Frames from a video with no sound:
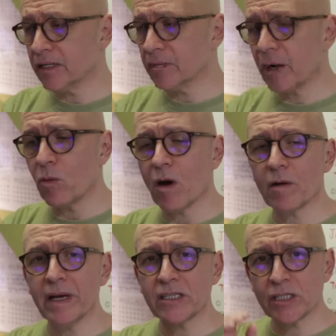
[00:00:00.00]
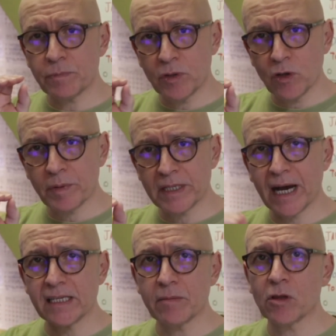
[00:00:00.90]
water mix, just pure
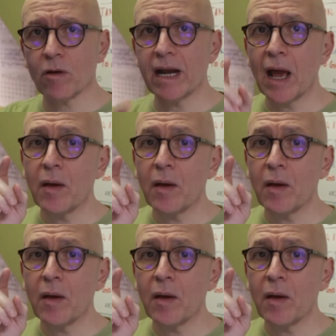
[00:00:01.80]
potassium chloride.